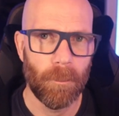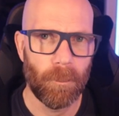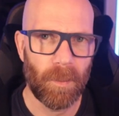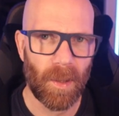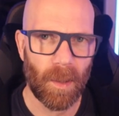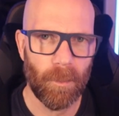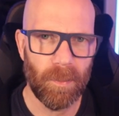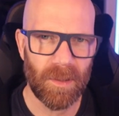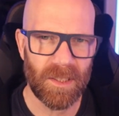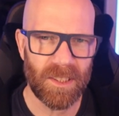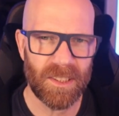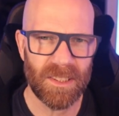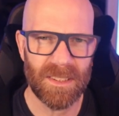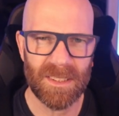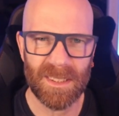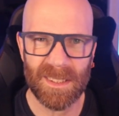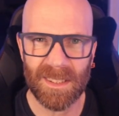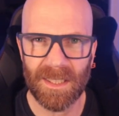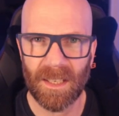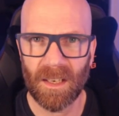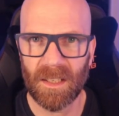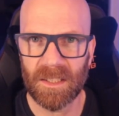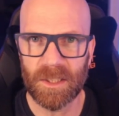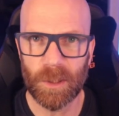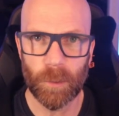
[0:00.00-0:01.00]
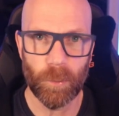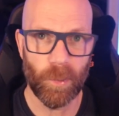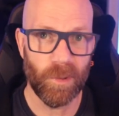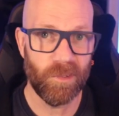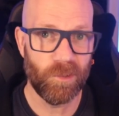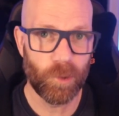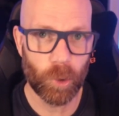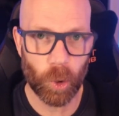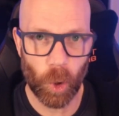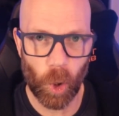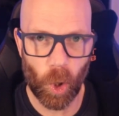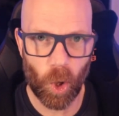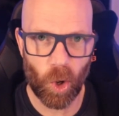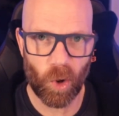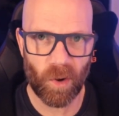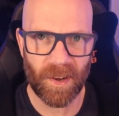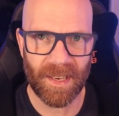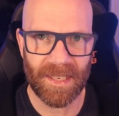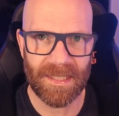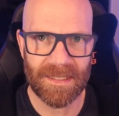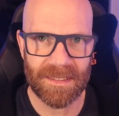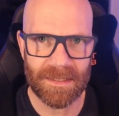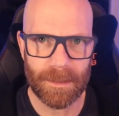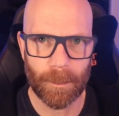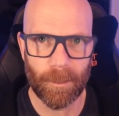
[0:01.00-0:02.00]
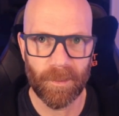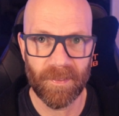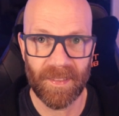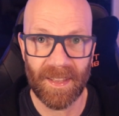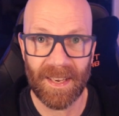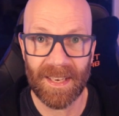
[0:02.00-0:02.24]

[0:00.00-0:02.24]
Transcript: publishers started withdrawing some of